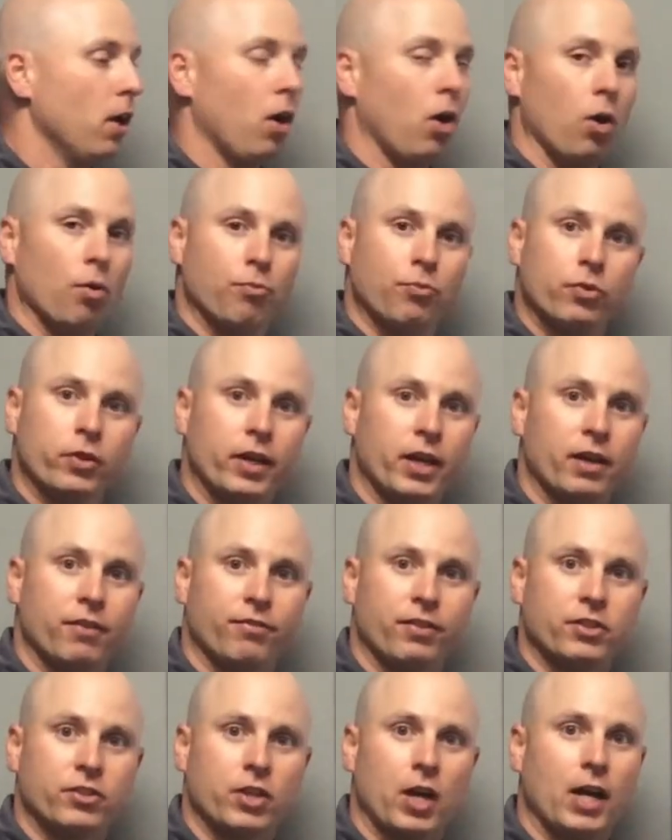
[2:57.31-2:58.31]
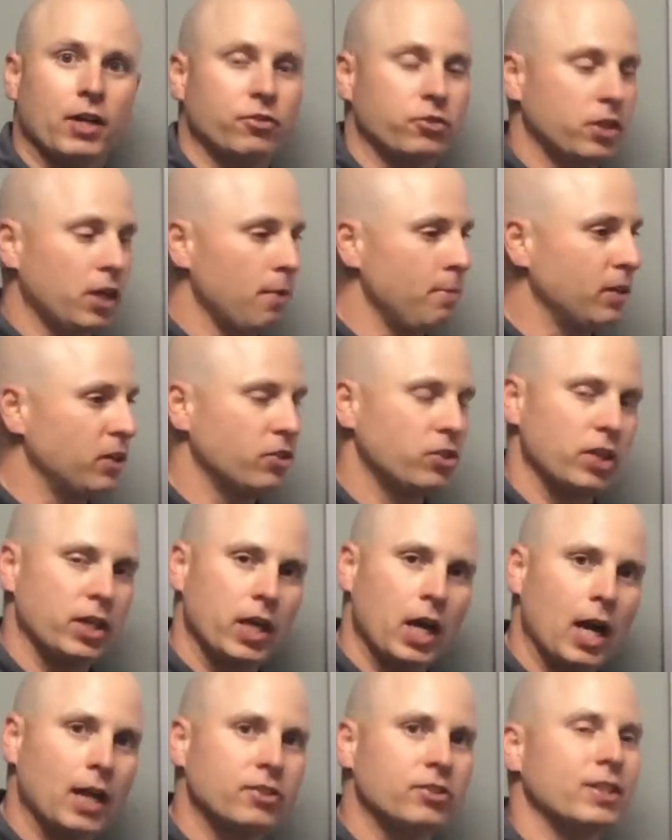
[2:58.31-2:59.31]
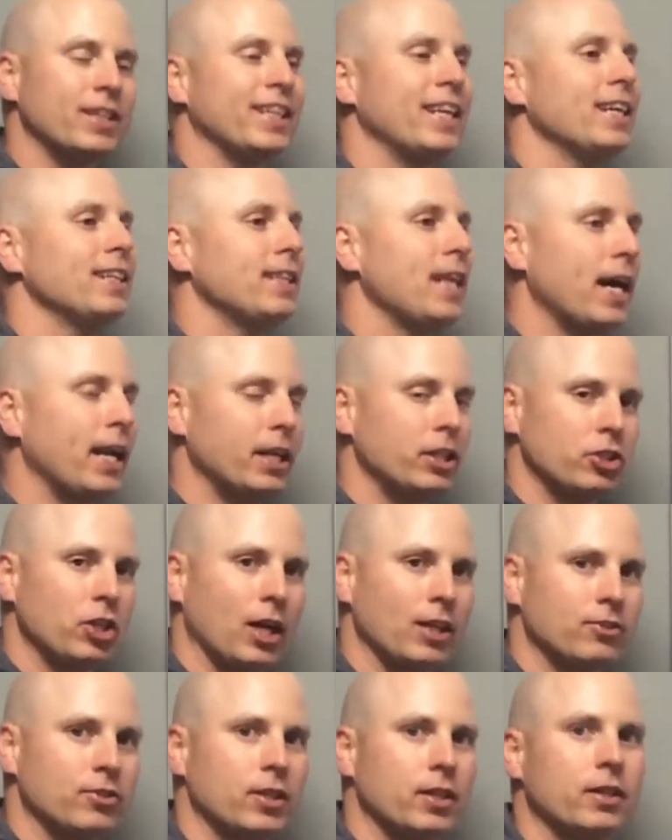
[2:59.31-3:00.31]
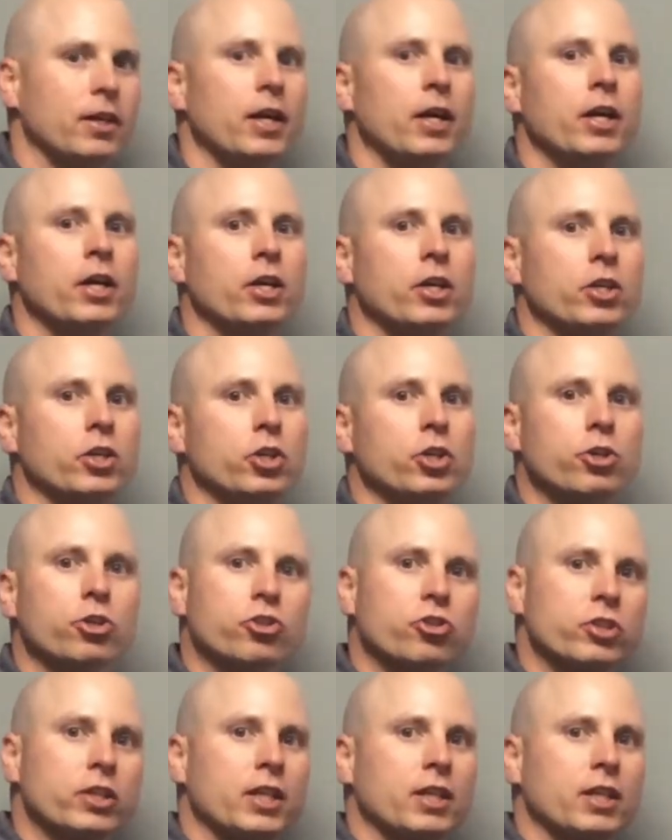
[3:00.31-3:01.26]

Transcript: Hopefully, if it's us, come and see us, get that adjusted. Usually